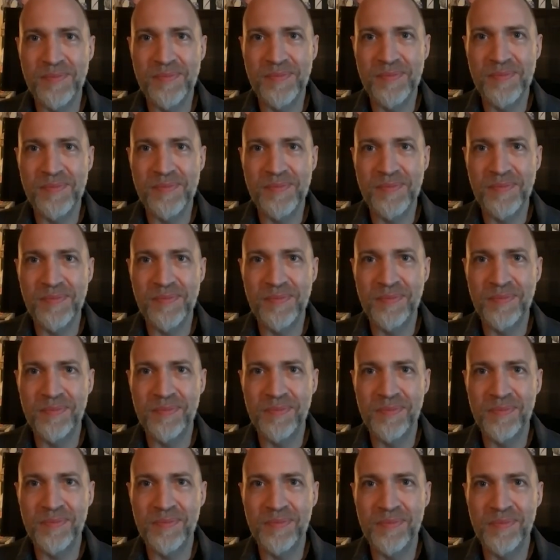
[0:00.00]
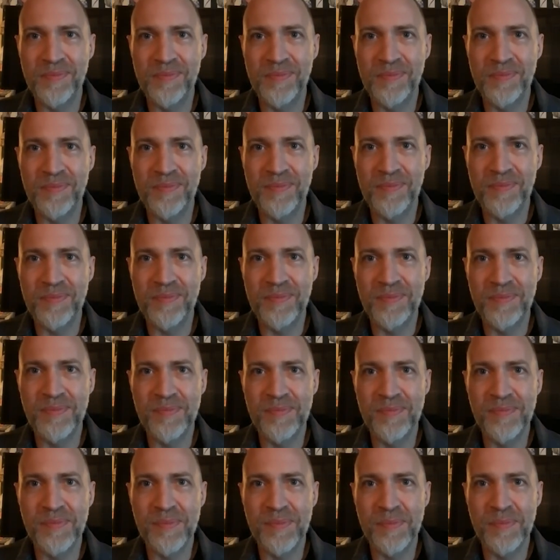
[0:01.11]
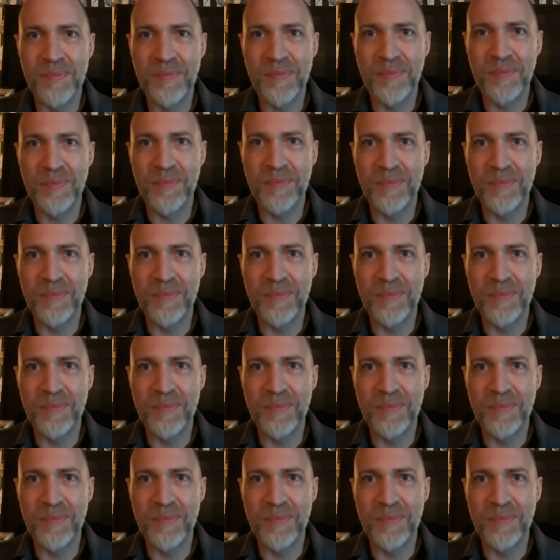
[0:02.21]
This person isn't speaking.